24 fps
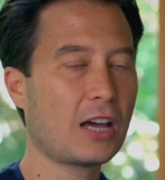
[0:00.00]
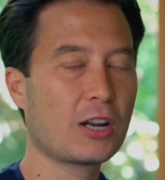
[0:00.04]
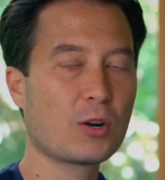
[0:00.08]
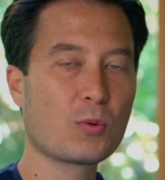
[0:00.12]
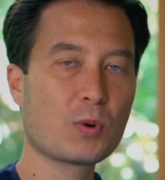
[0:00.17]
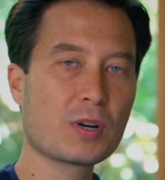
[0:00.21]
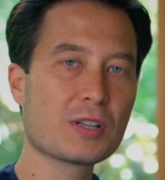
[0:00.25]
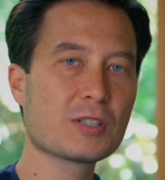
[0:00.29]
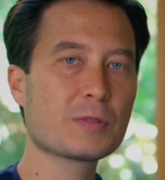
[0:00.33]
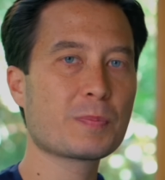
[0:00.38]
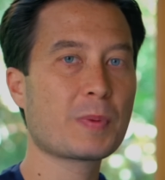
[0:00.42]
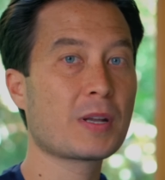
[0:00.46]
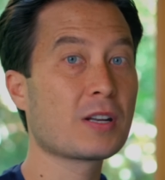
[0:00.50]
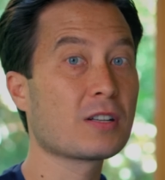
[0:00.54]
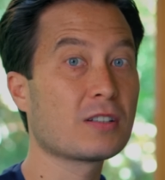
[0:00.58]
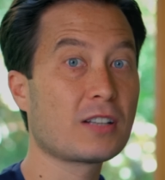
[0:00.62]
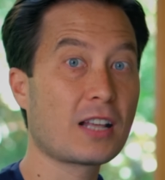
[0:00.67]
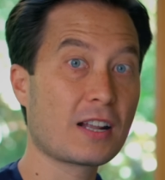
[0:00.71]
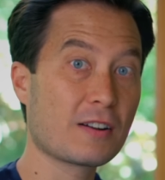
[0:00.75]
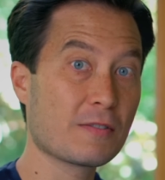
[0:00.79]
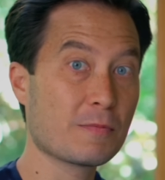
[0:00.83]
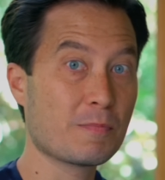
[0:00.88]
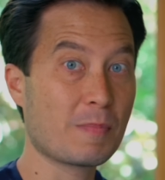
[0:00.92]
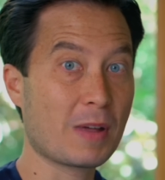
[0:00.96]
I don't want to spend a
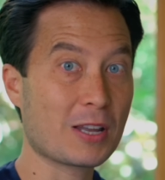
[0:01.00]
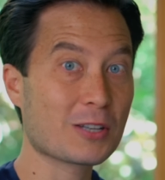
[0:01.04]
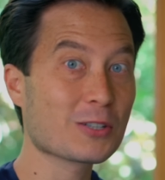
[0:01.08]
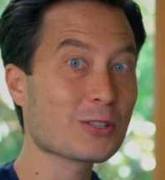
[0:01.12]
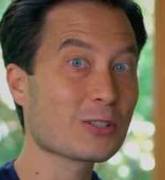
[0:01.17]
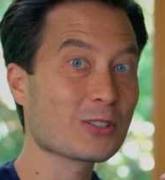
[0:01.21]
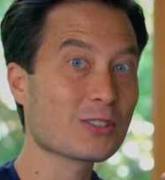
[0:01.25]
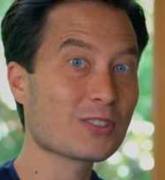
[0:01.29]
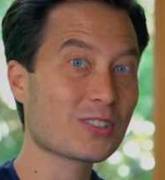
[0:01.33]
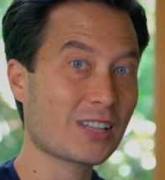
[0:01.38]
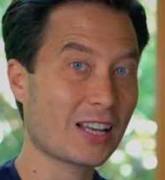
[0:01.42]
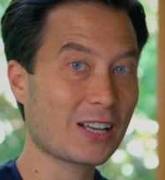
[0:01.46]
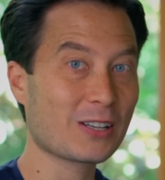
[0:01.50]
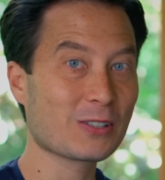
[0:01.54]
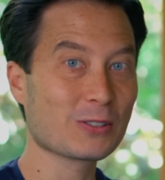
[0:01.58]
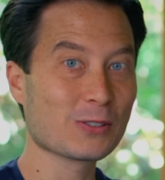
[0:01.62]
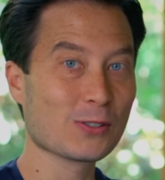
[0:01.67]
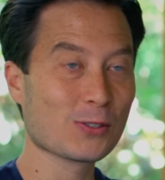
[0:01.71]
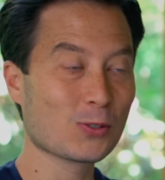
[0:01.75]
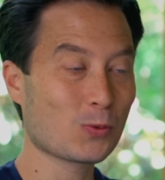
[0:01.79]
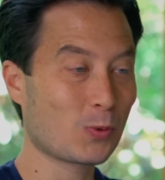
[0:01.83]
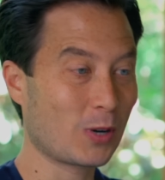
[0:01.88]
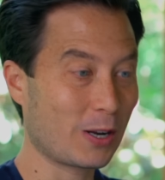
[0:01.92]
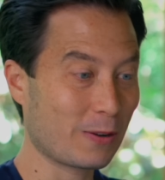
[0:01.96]
lot of mental
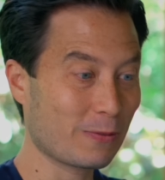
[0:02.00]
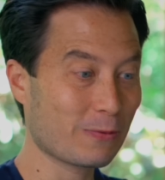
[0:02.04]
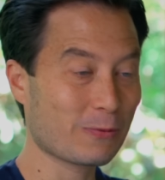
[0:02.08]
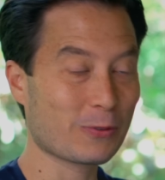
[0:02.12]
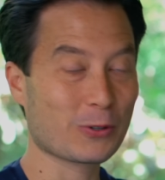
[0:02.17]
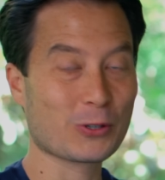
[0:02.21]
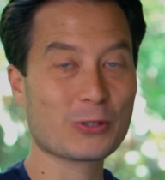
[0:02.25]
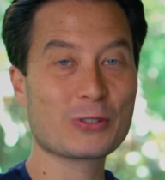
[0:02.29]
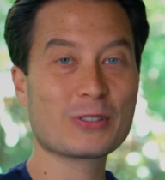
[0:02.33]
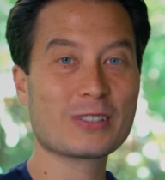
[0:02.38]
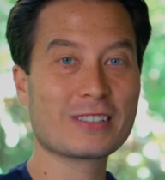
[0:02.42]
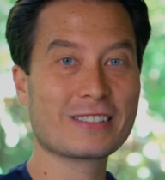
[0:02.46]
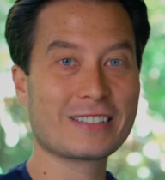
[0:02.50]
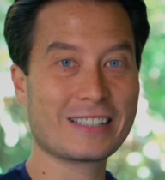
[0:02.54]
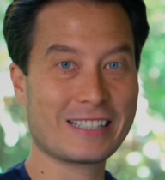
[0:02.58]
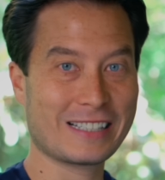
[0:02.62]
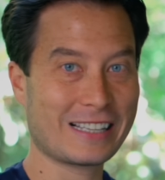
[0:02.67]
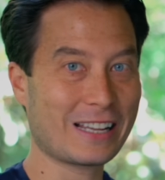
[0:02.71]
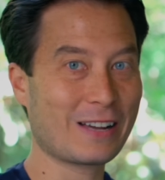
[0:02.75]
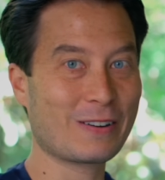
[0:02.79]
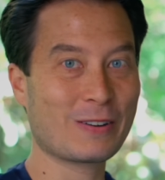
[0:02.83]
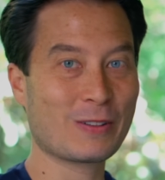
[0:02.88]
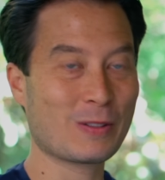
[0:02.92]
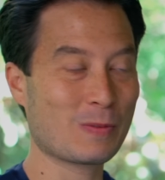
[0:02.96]
cycles when I first sit
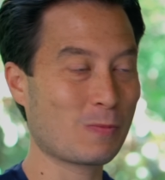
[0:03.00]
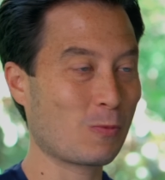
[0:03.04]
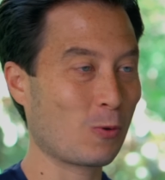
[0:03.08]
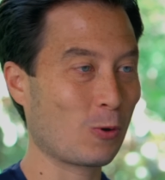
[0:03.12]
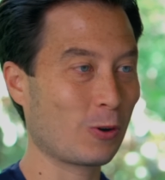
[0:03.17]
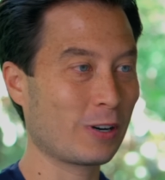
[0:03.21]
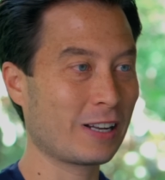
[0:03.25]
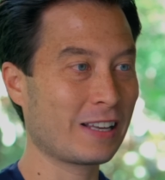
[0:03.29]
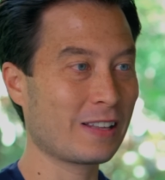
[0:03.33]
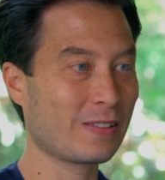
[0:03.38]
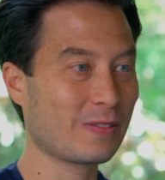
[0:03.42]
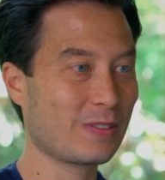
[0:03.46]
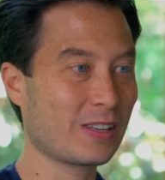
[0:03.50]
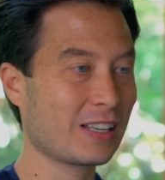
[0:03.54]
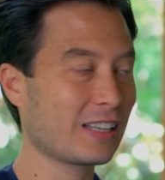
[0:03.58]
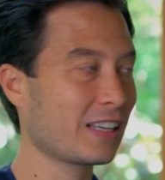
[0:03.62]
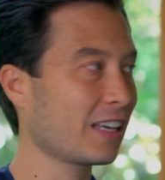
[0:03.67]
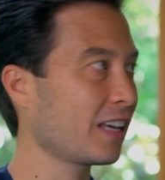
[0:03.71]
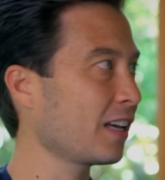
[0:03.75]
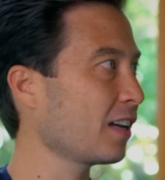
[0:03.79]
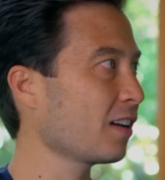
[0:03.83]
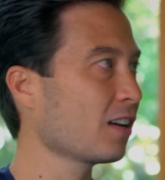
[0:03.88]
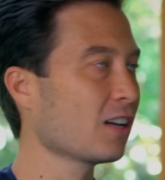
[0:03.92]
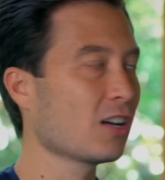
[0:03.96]
down in the morning
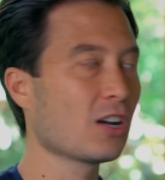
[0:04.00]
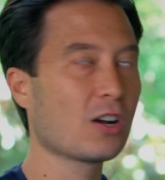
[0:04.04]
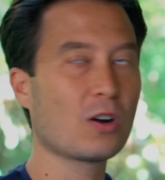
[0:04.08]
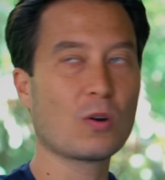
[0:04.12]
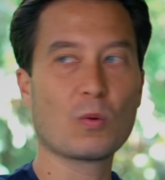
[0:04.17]
thinking,